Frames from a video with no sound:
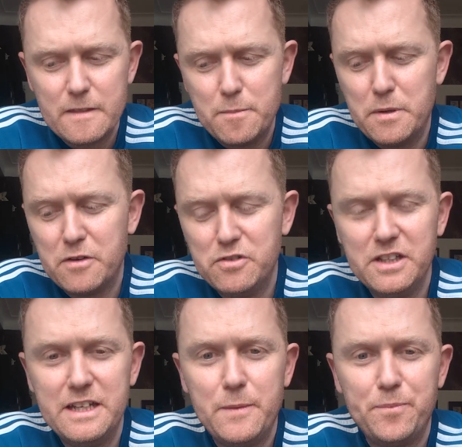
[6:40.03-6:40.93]
but
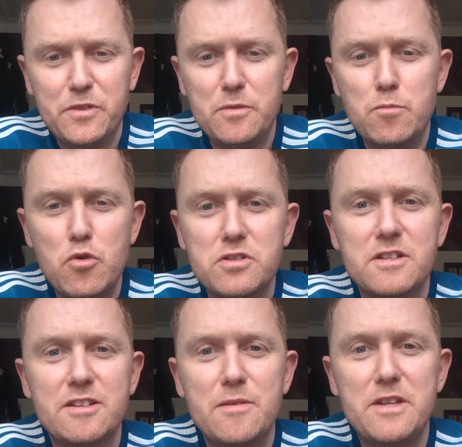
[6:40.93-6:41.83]
really most
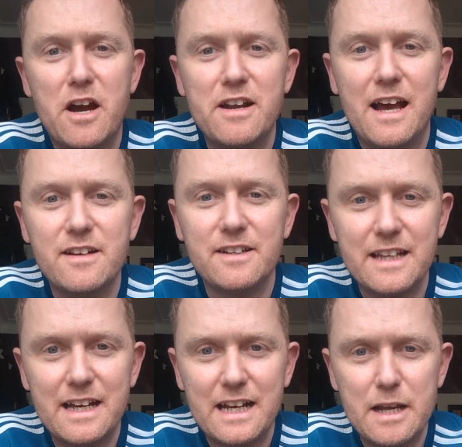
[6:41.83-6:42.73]
of the time they aren't actually
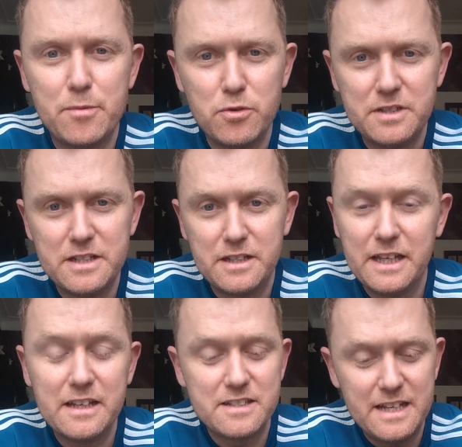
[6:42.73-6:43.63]
that high protein.
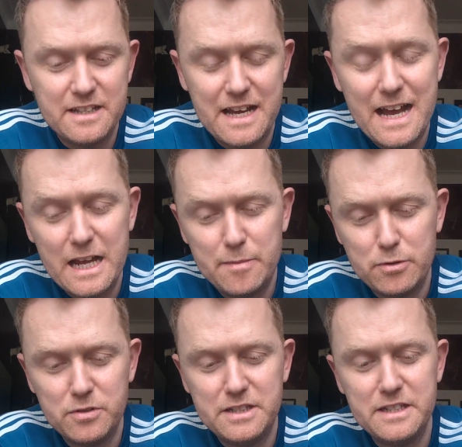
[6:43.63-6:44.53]
Like I said, a high
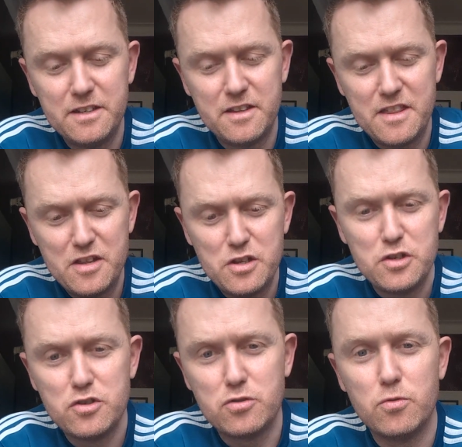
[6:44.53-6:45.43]
protein
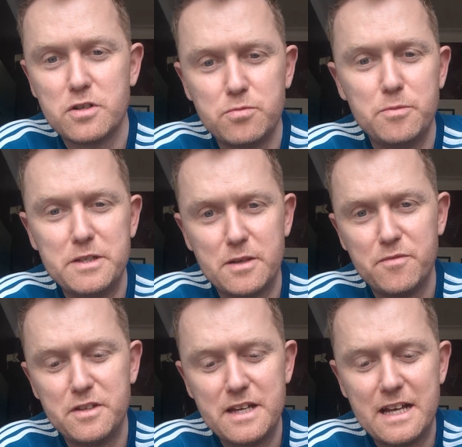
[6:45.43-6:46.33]
source would be
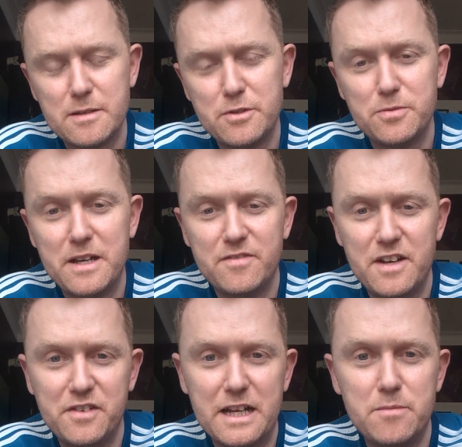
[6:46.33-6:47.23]
something that has about
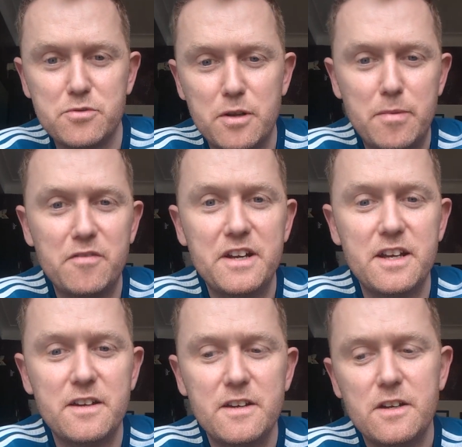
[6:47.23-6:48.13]
25 grams or above in
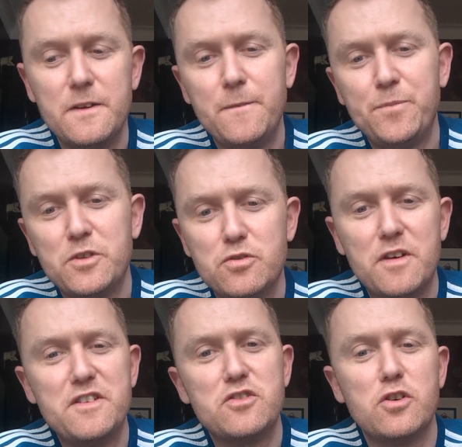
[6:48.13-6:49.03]
it. So
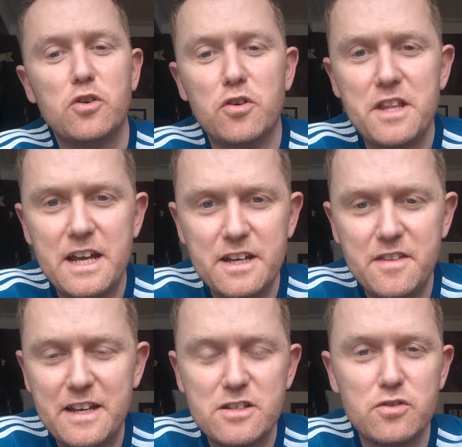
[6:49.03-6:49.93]
if it's not got that in
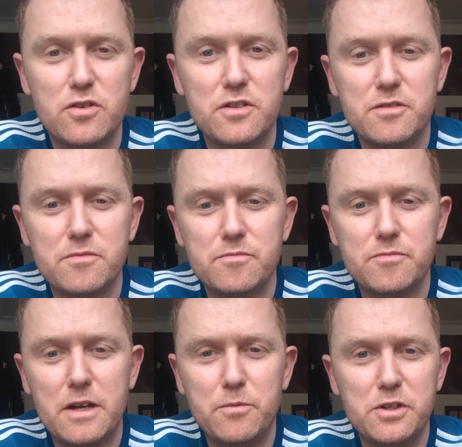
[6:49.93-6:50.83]
it, then it's not,
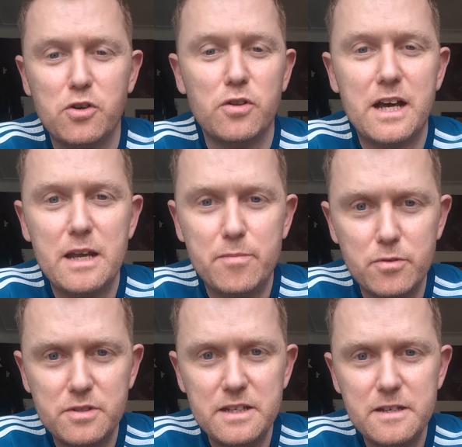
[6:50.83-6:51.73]
I wouldn't call it high
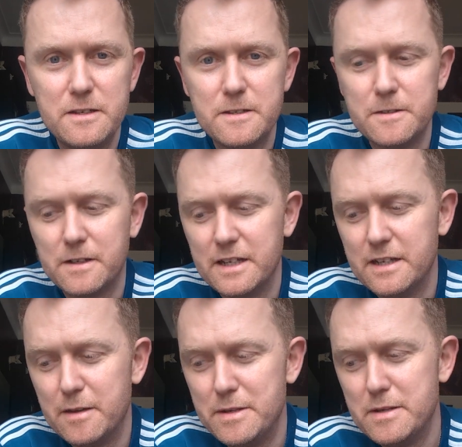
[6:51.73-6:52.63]
protein.
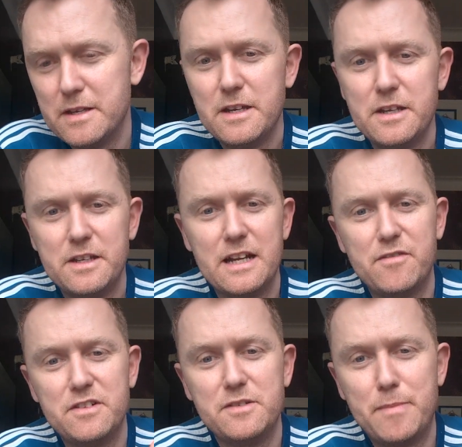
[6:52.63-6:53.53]
Okay, I mean, your
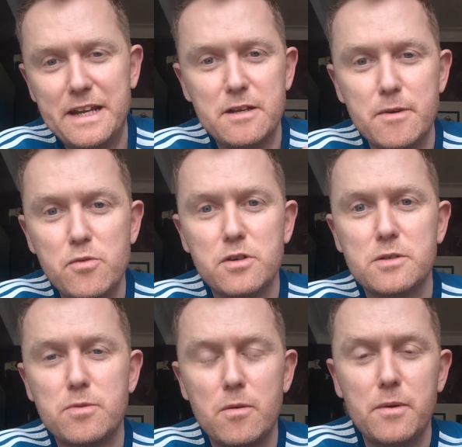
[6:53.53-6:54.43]
average pint of
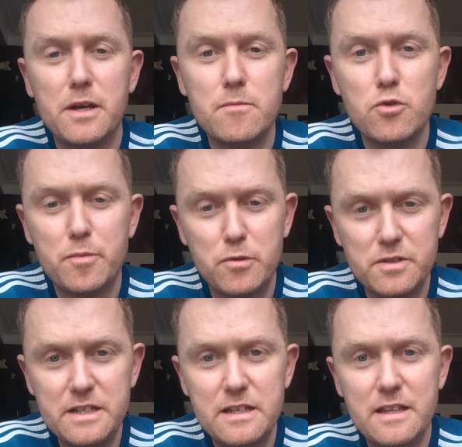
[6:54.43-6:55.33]
milk's probably get more
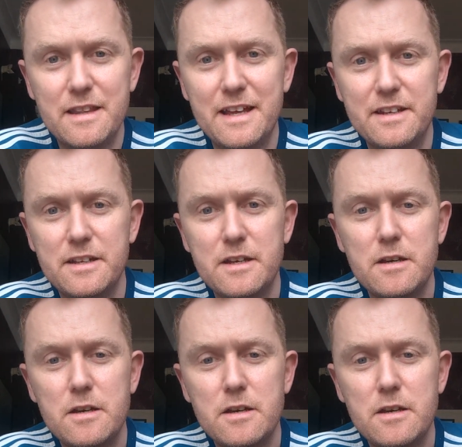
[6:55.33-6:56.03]
protein than